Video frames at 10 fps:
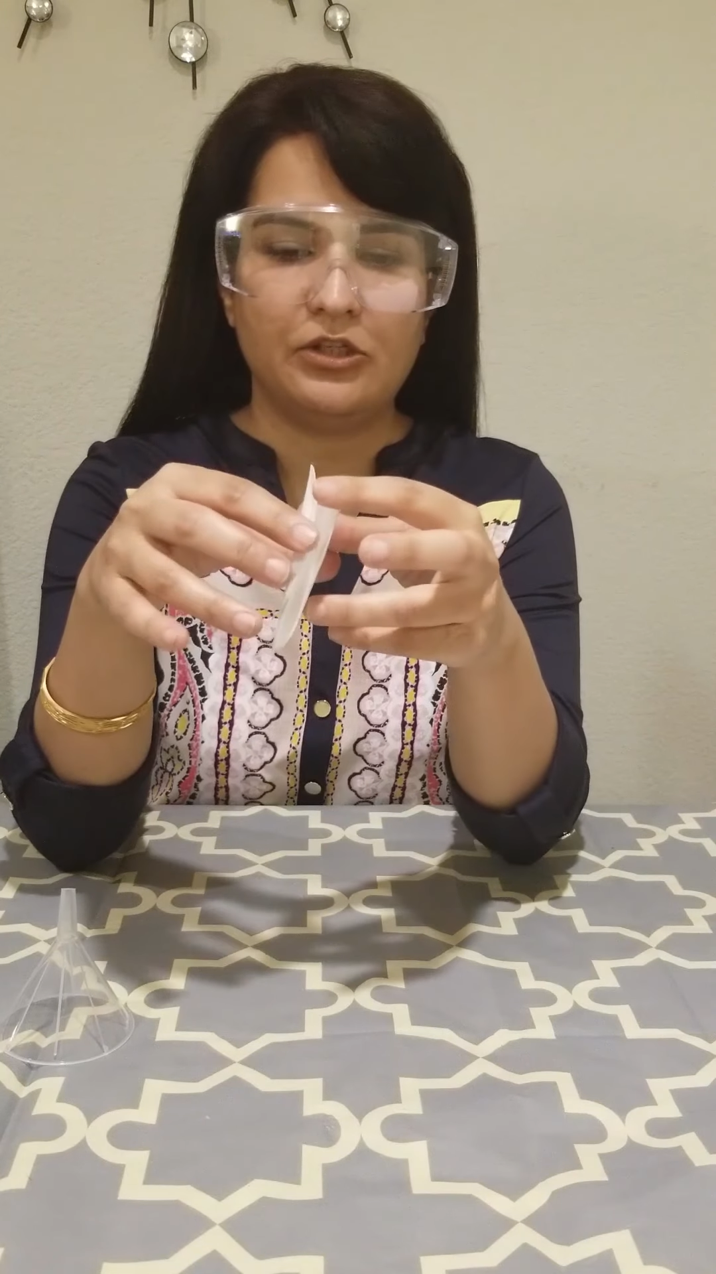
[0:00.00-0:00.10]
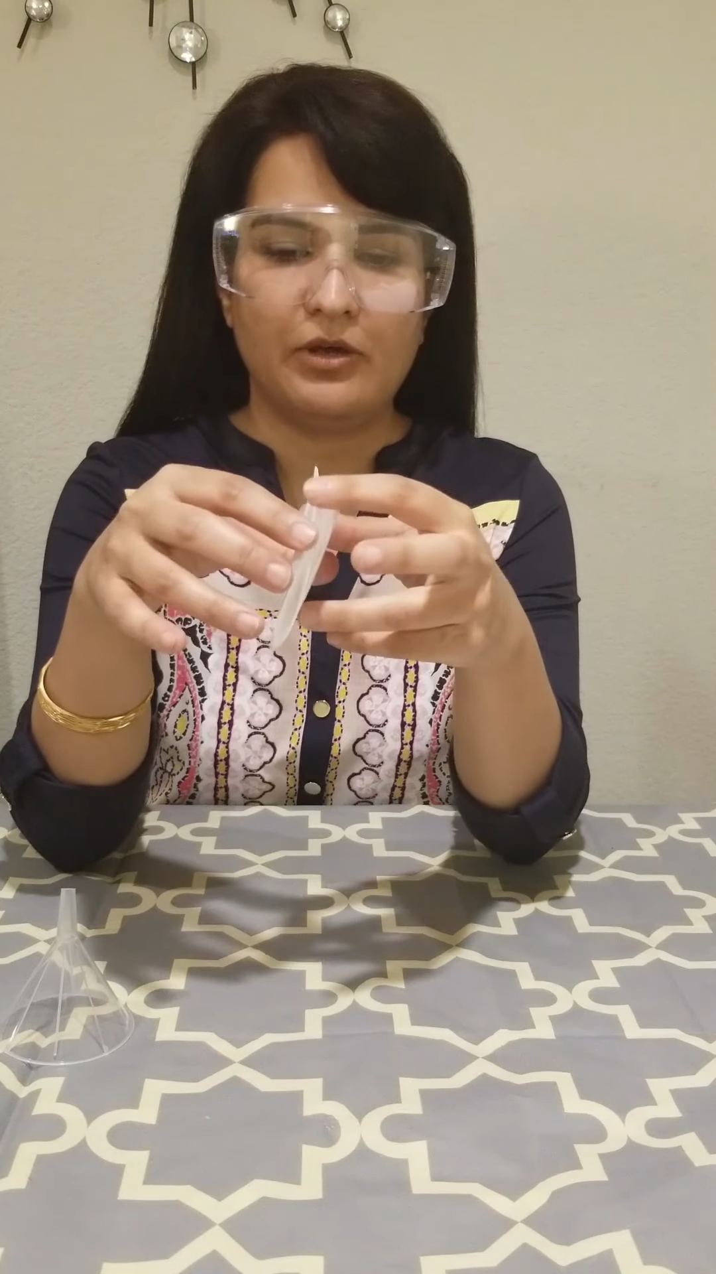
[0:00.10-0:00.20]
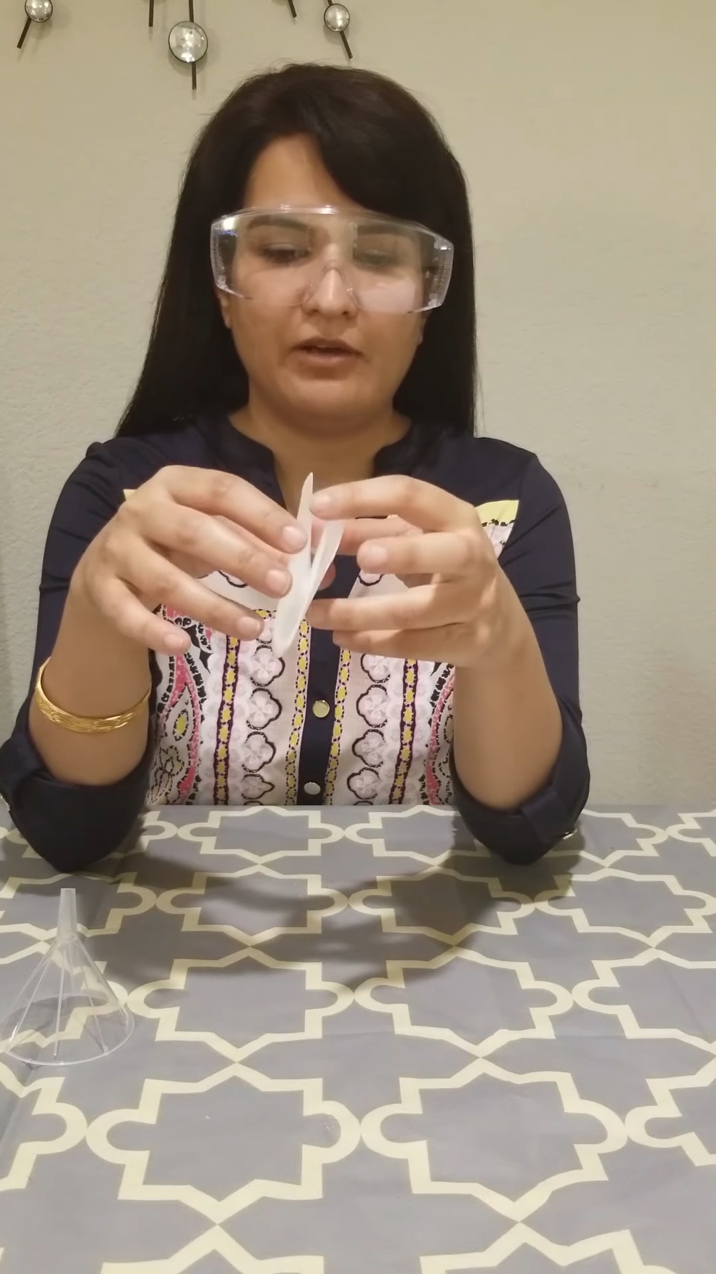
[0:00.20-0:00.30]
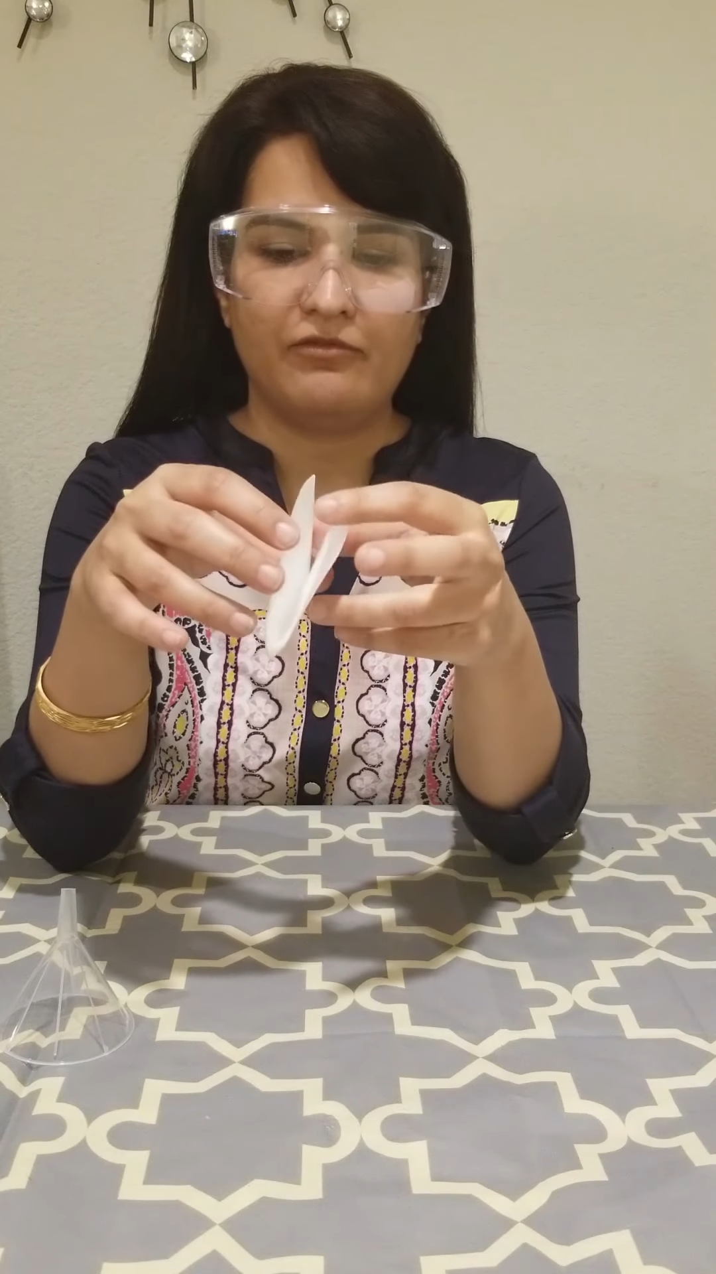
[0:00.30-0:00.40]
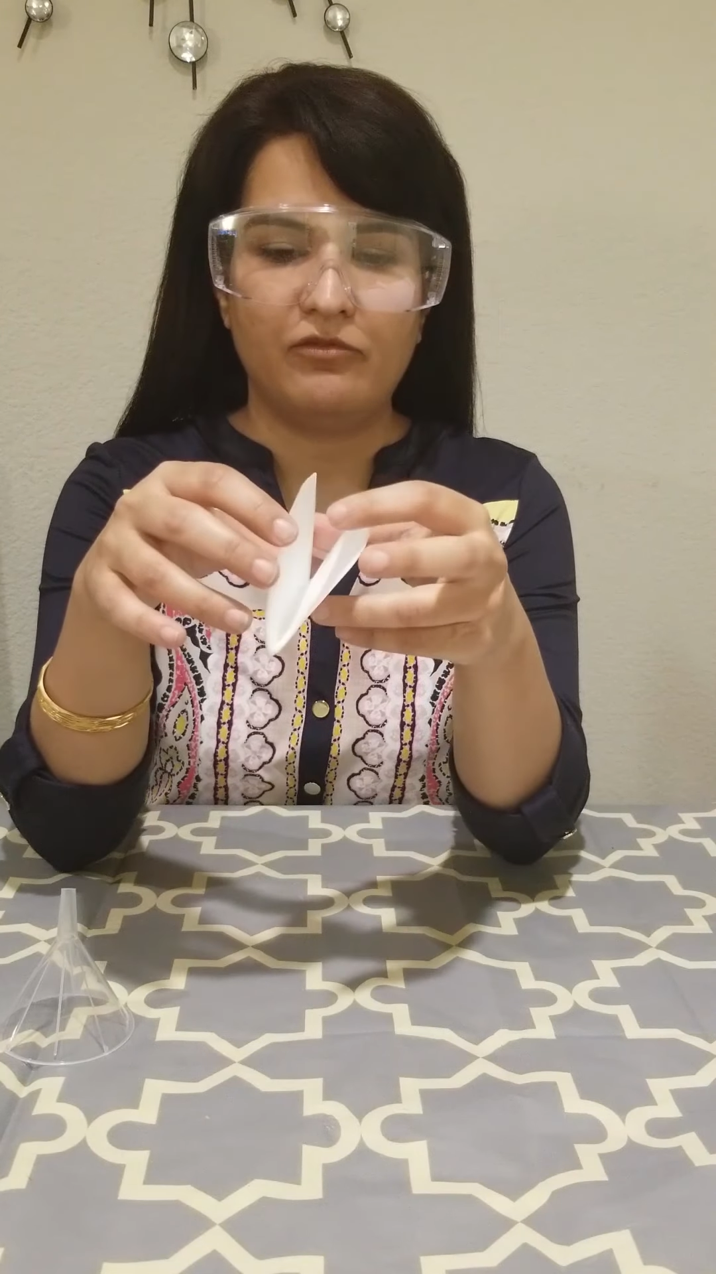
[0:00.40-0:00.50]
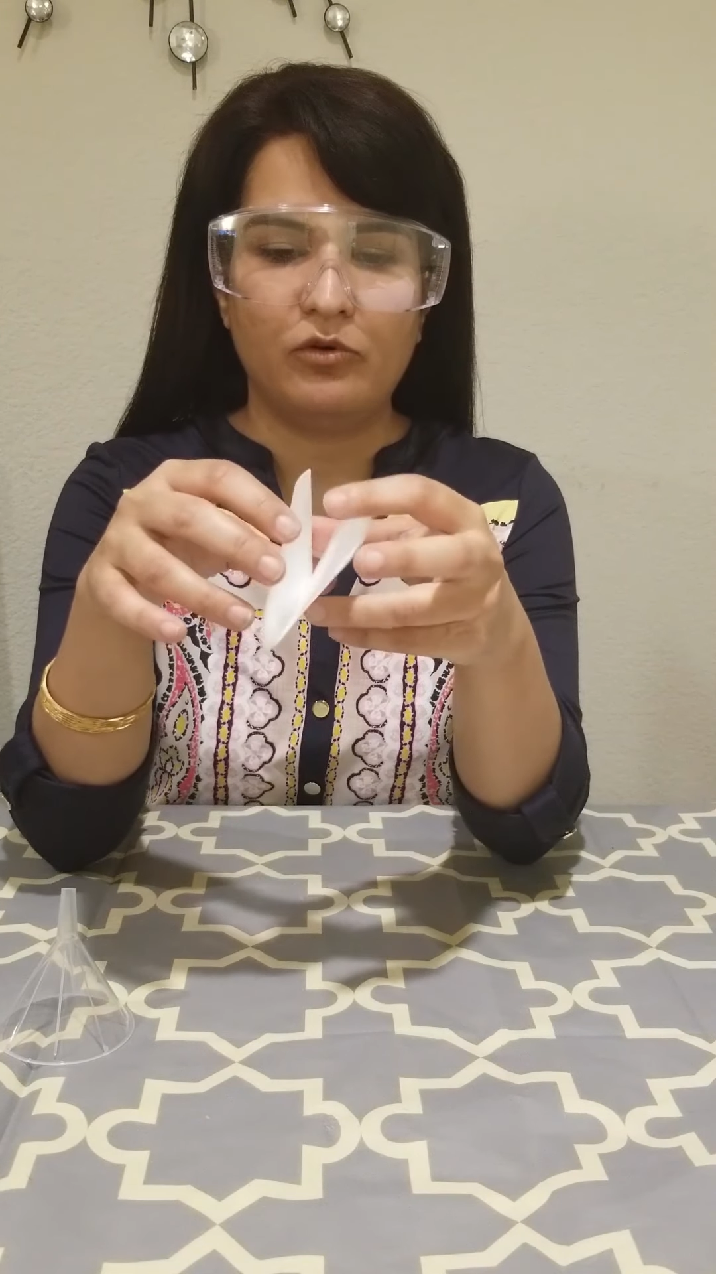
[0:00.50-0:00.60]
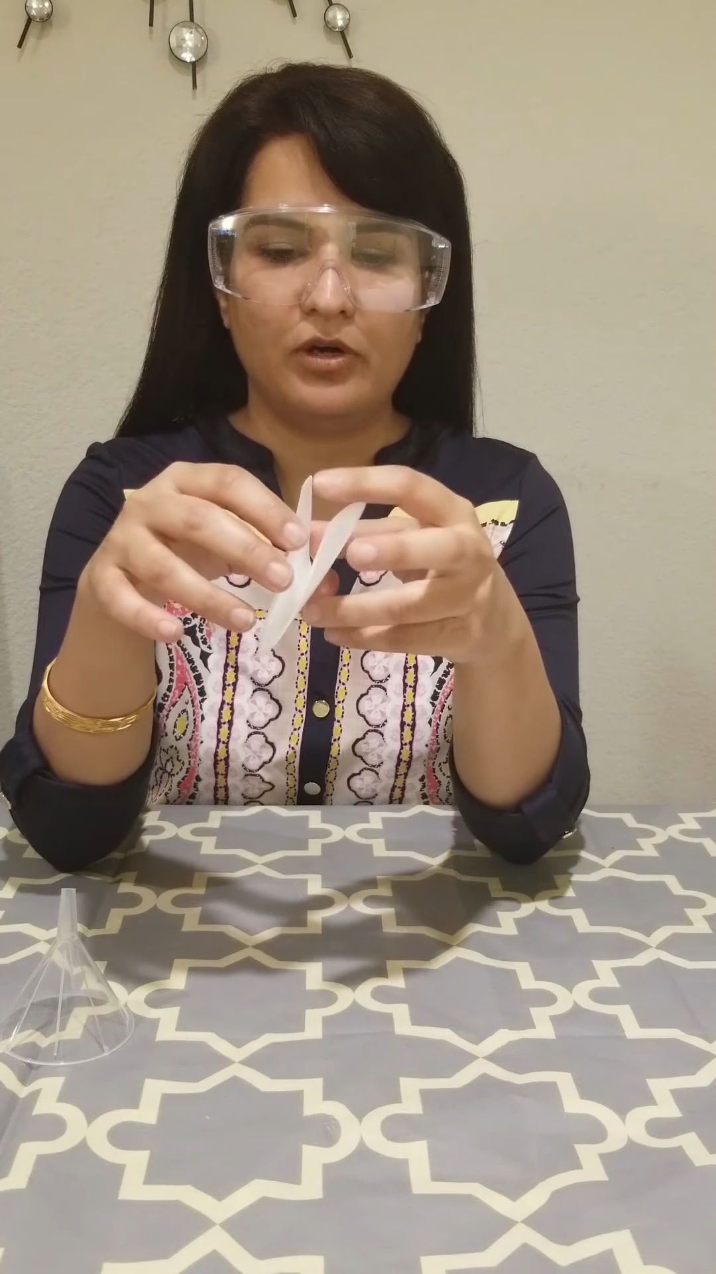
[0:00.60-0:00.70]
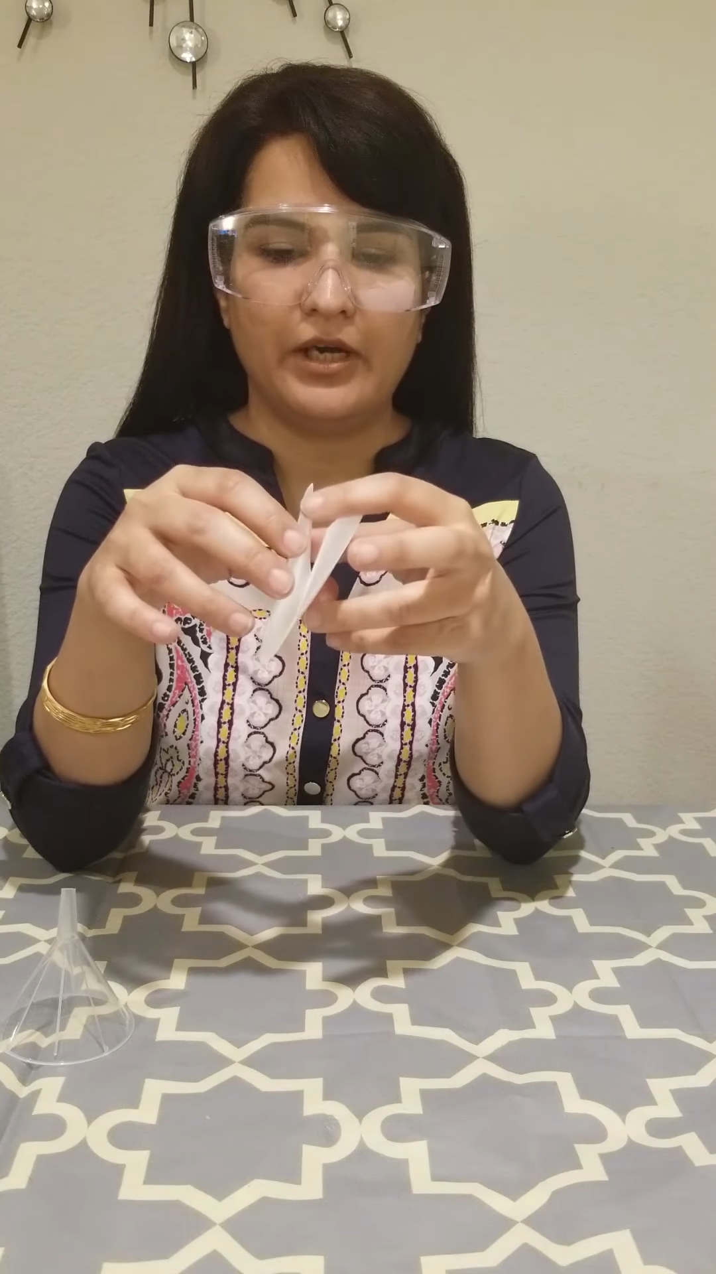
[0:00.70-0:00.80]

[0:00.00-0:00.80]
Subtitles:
you have 4